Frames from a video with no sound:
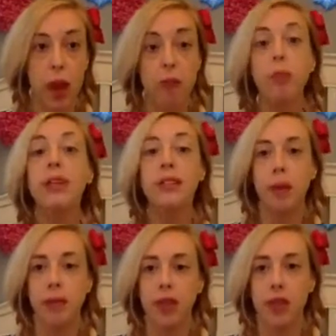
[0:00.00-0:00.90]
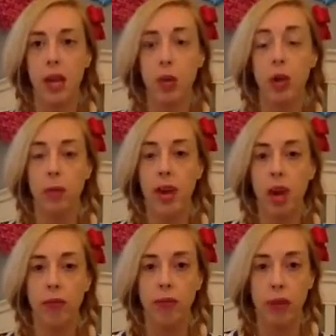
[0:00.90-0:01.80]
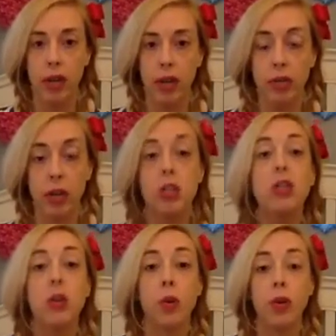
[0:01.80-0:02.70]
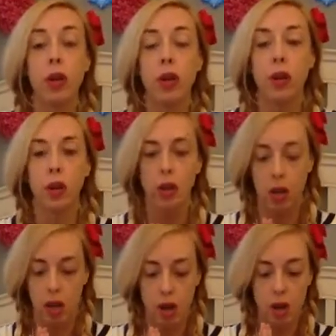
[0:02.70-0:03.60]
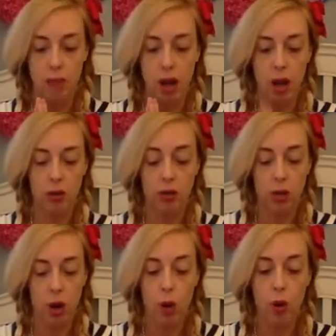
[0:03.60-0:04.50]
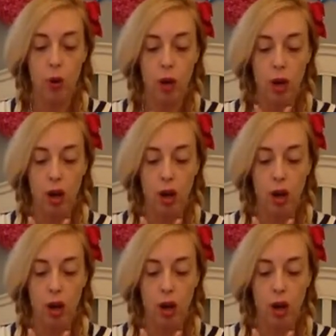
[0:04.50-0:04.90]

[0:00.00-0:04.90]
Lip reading: probably something that we're going to be offering very soon. Also,